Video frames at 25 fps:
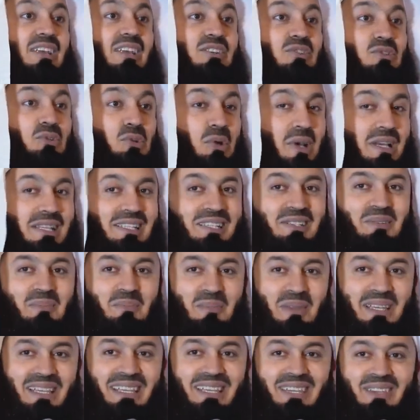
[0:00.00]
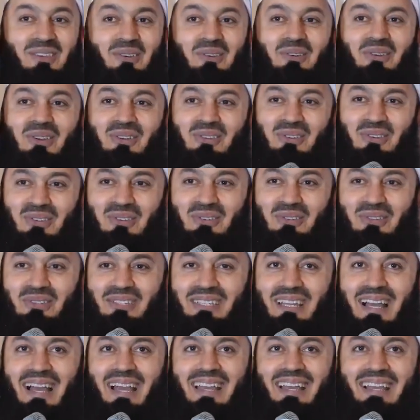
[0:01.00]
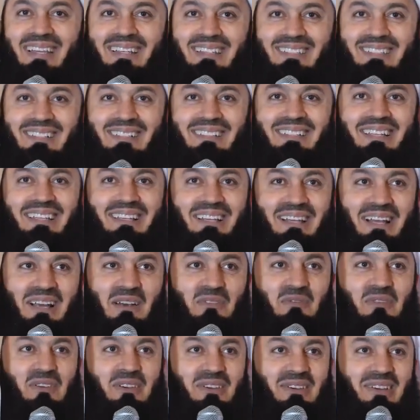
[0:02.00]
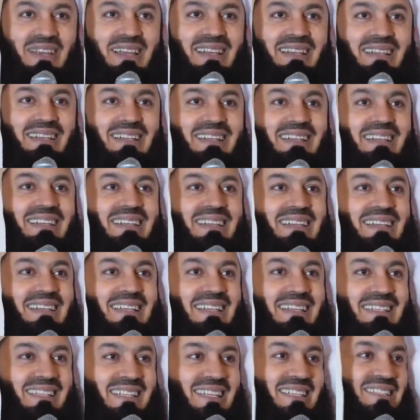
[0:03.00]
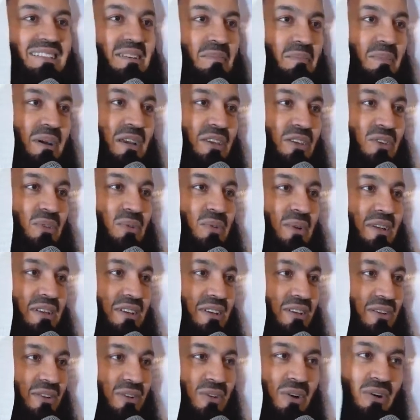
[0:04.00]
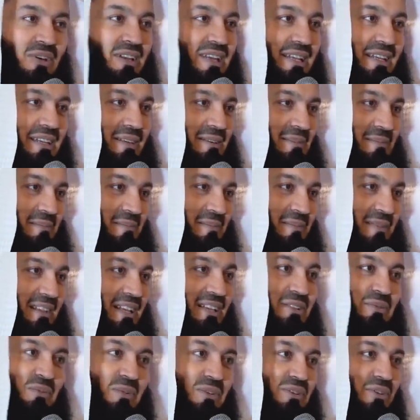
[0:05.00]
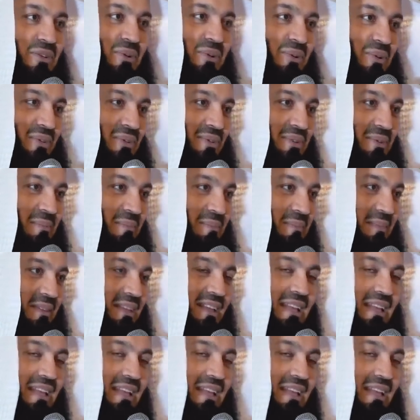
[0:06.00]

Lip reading: trust me, you're not going to die until that half a grain is eaten by you and gone in. It was yours.